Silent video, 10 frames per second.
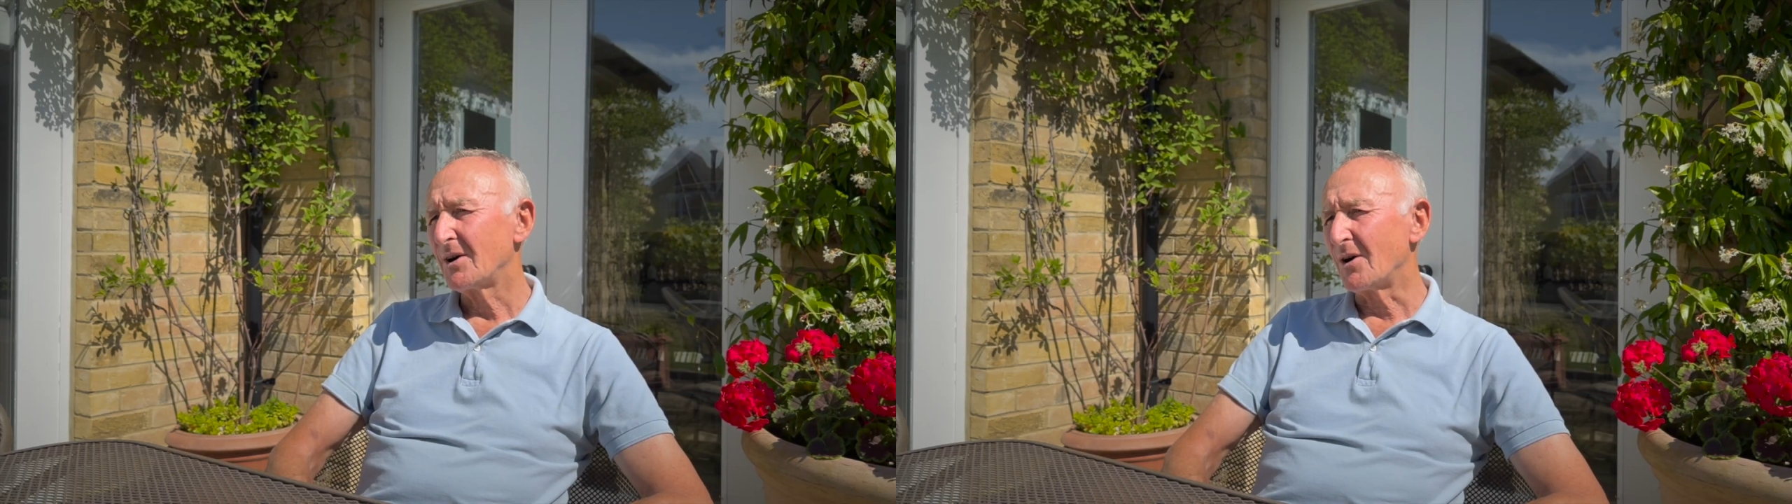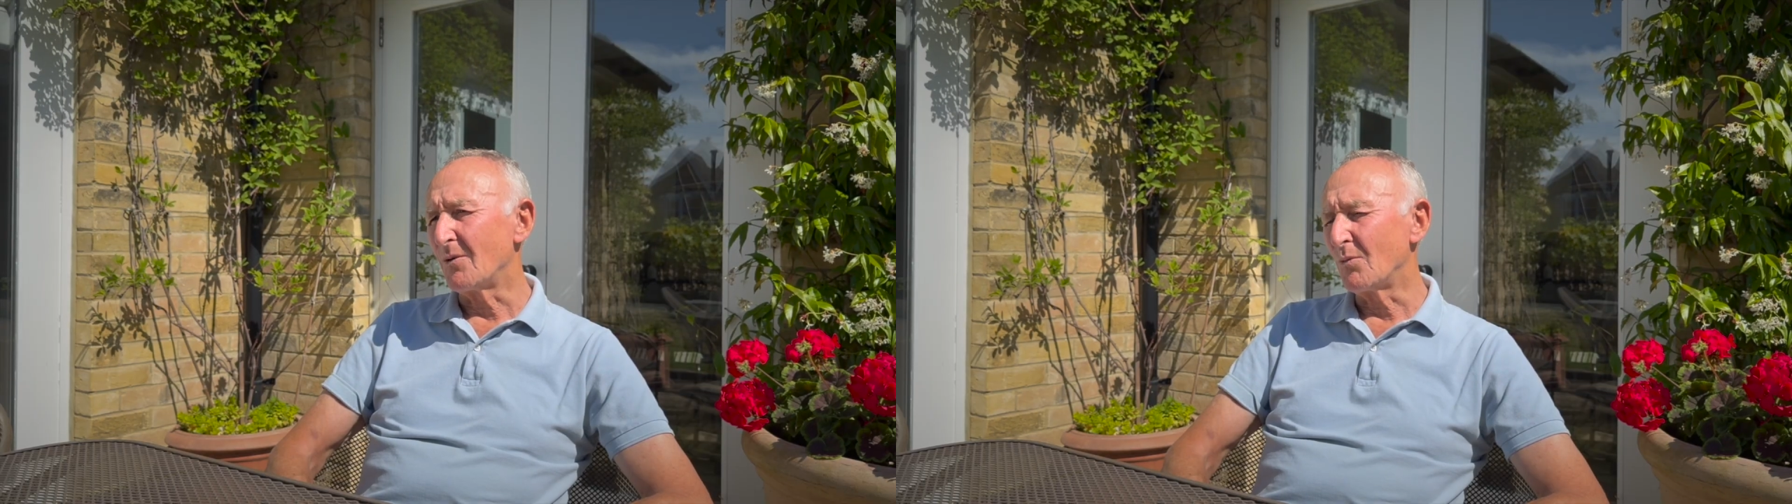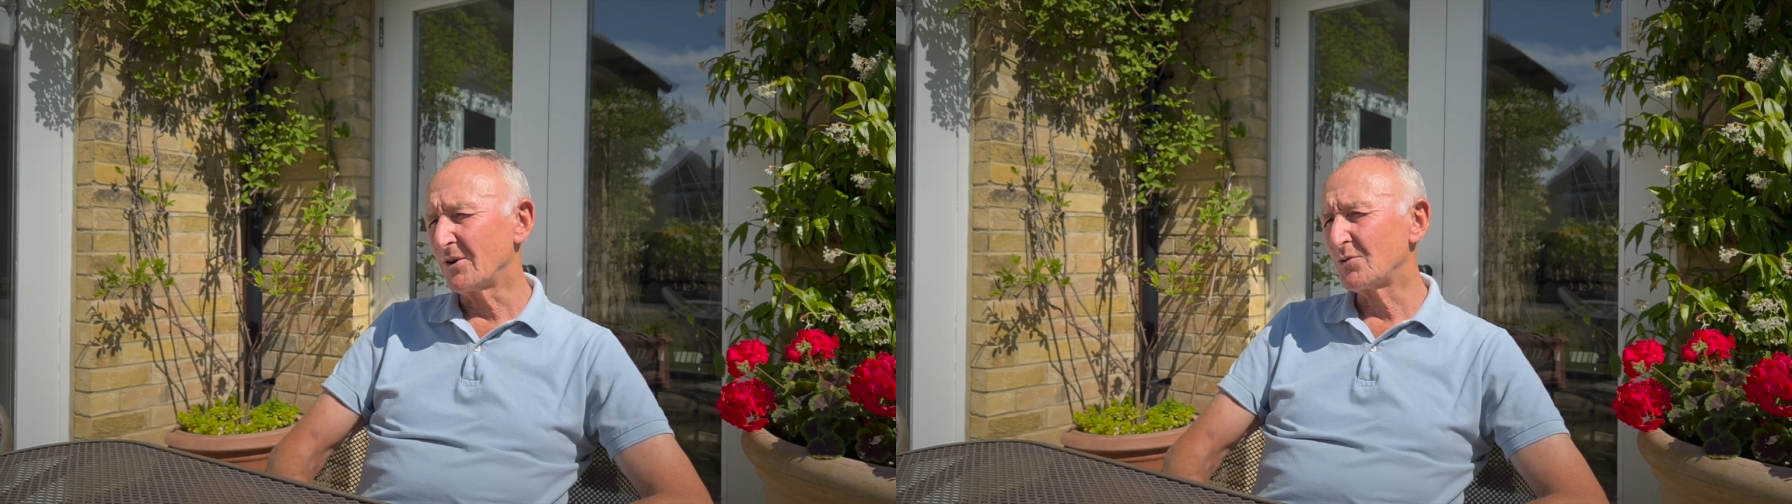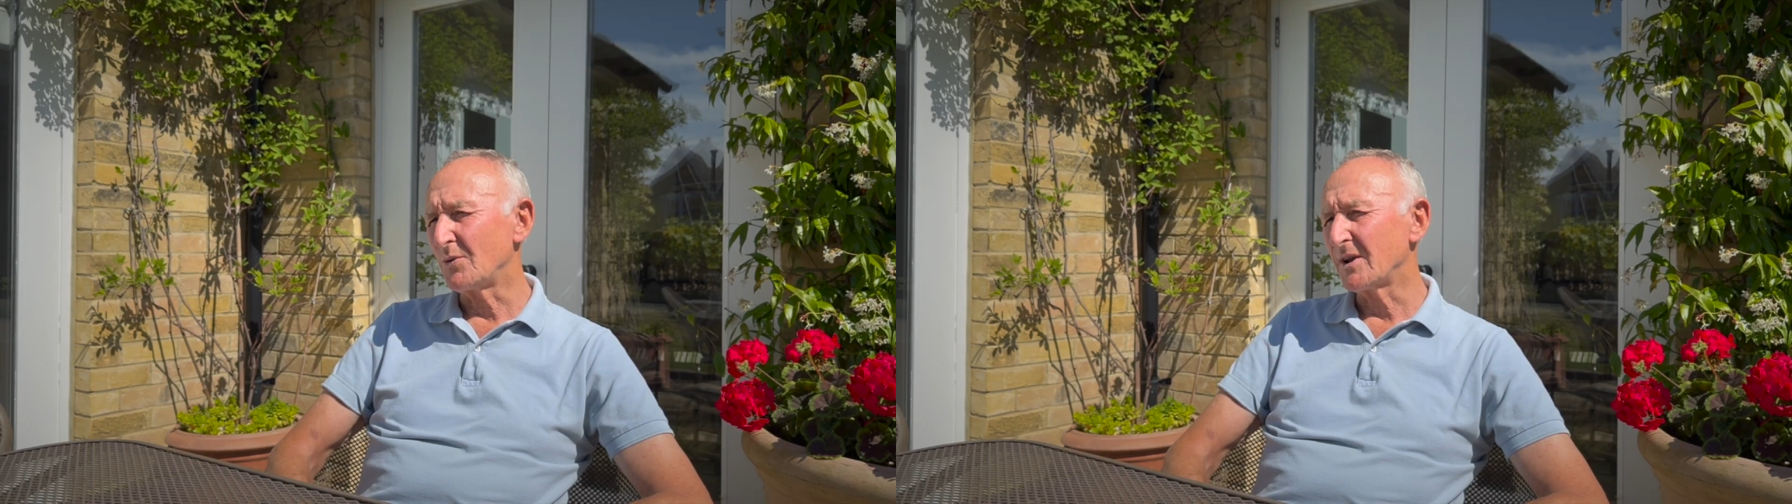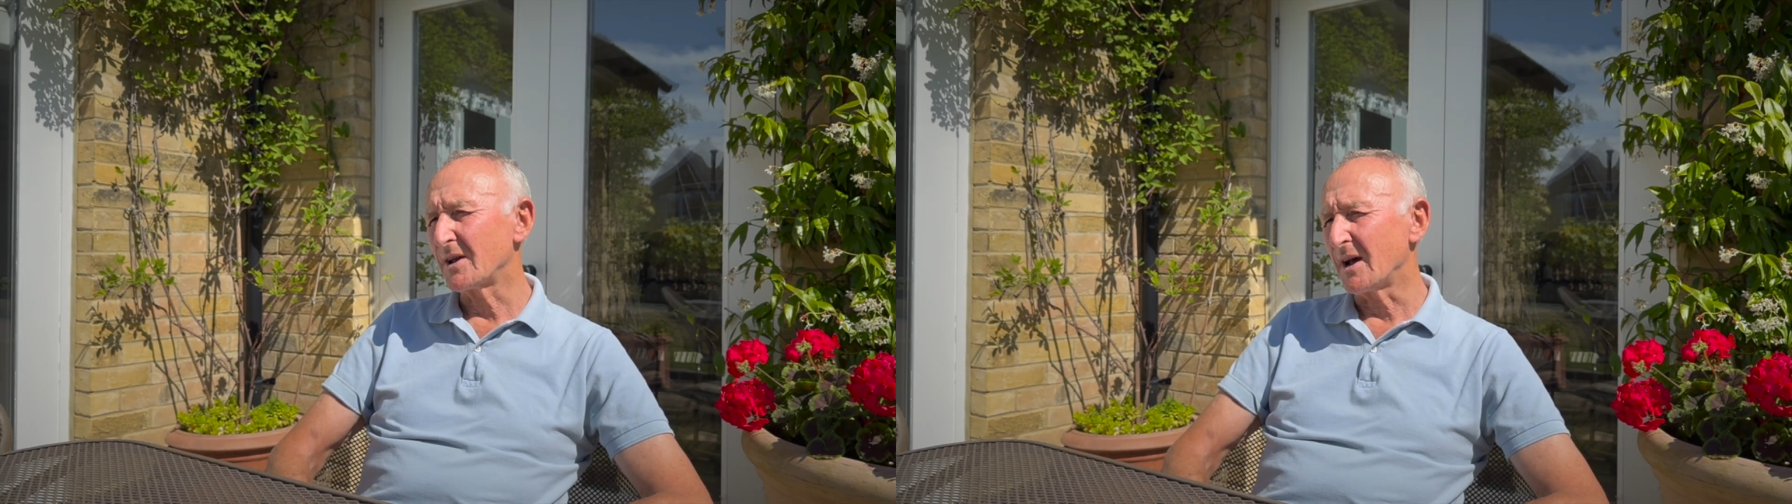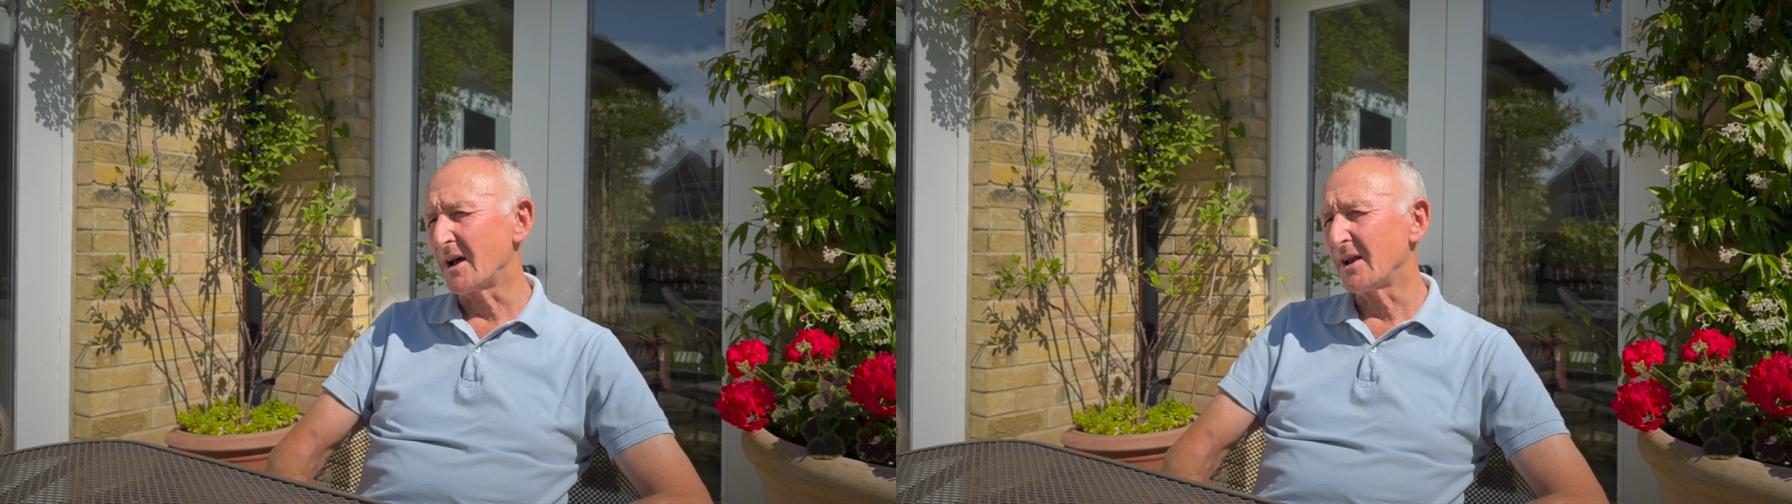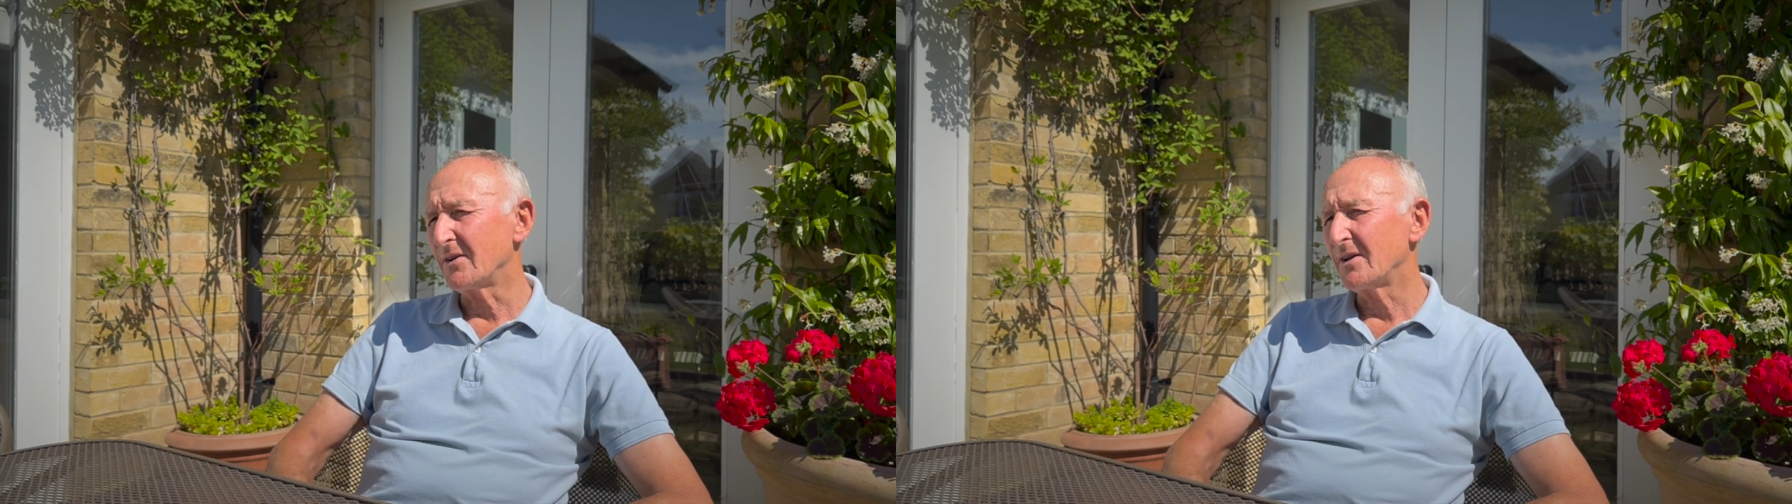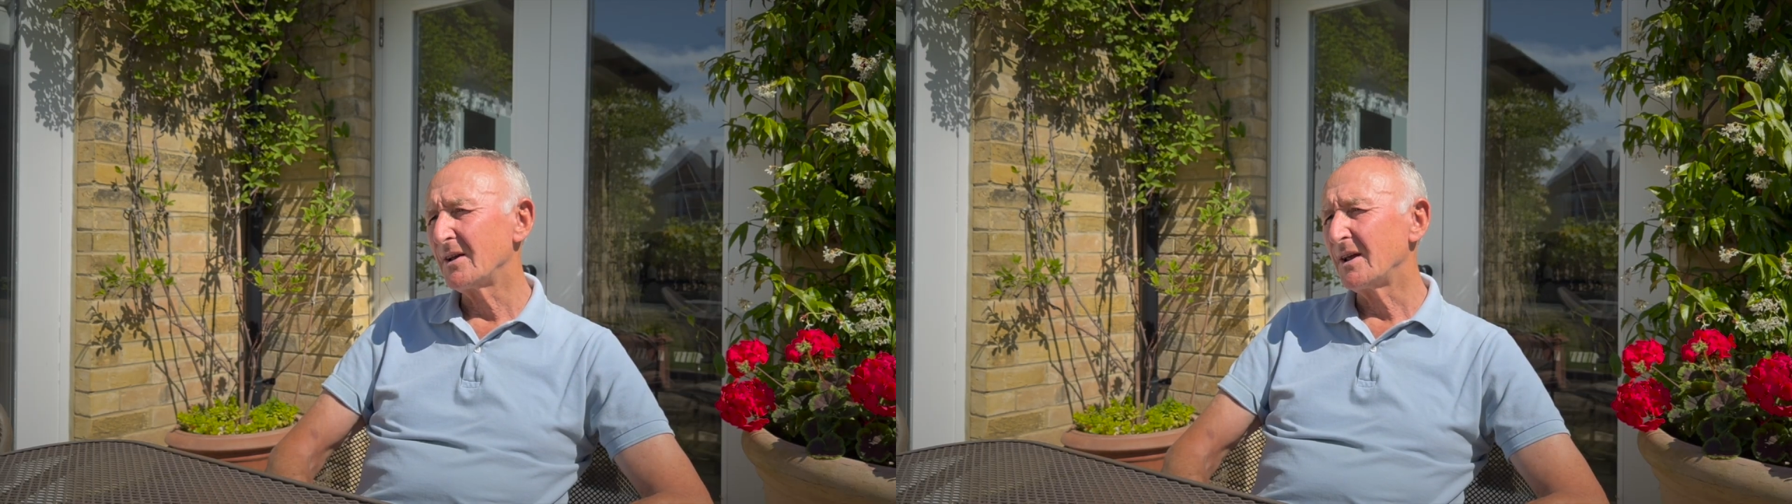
on which we can